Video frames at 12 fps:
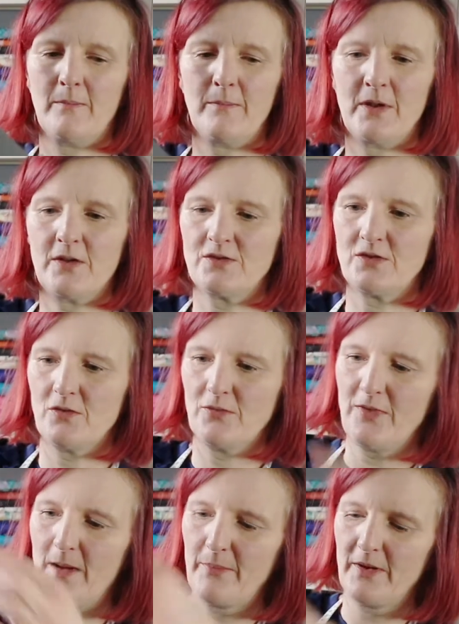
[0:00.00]
because your
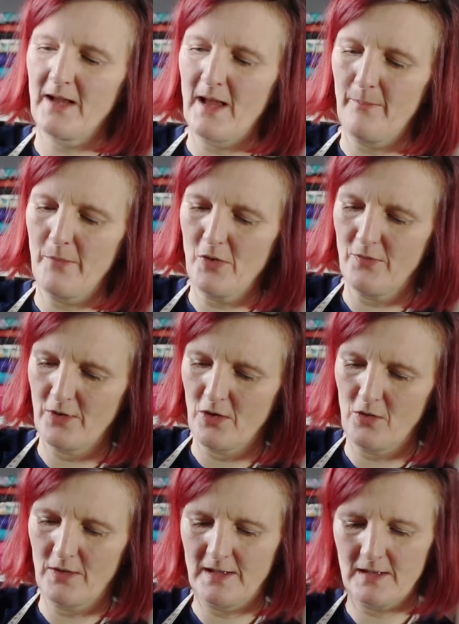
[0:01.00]
fabric can move
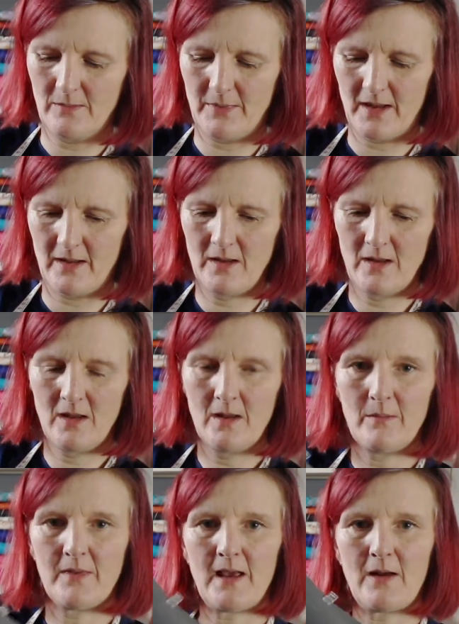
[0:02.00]
along a little bit, but they're